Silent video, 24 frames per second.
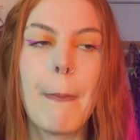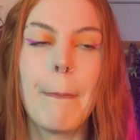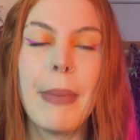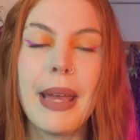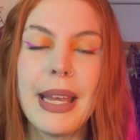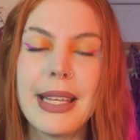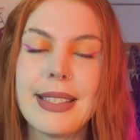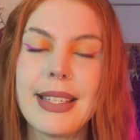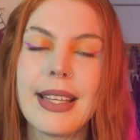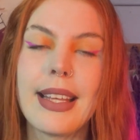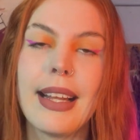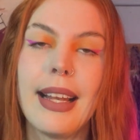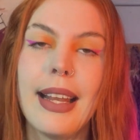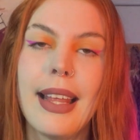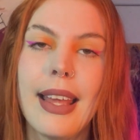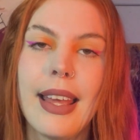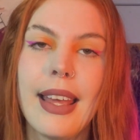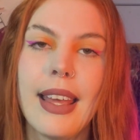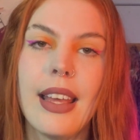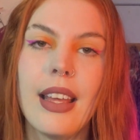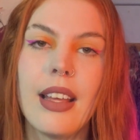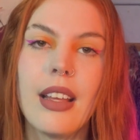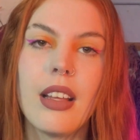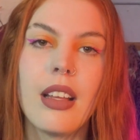
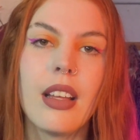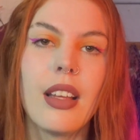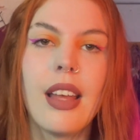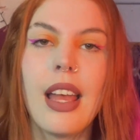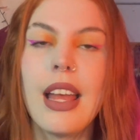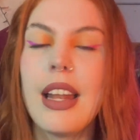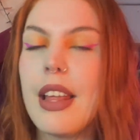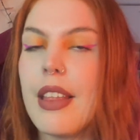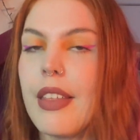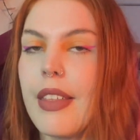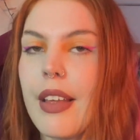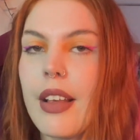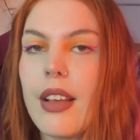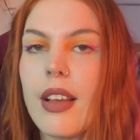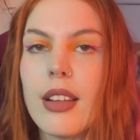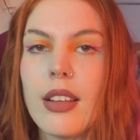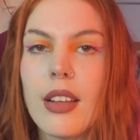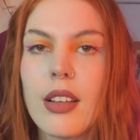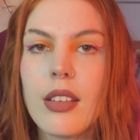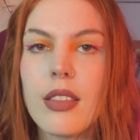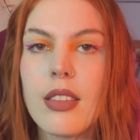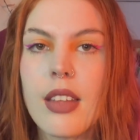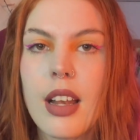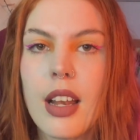Basically anything
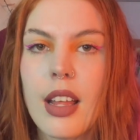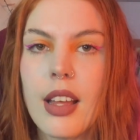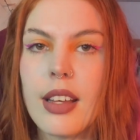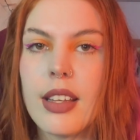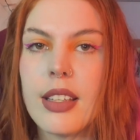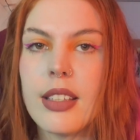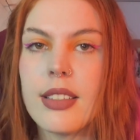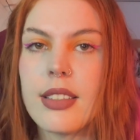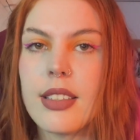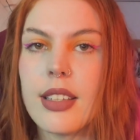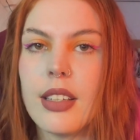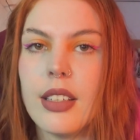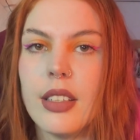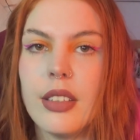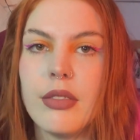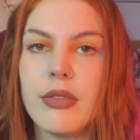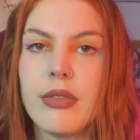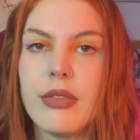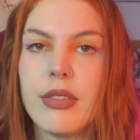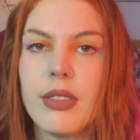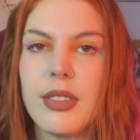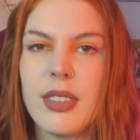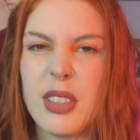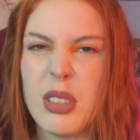along the lines
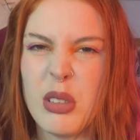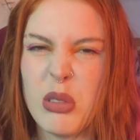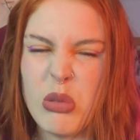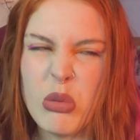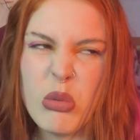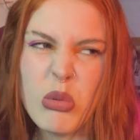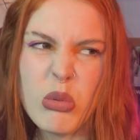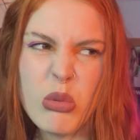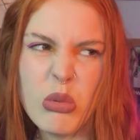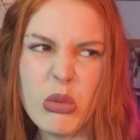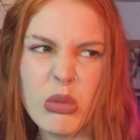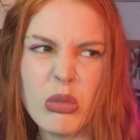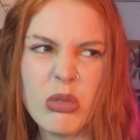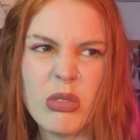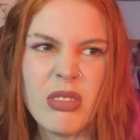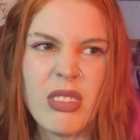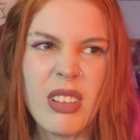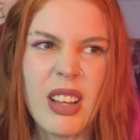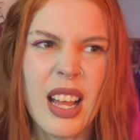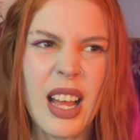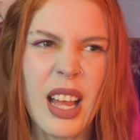of, oh,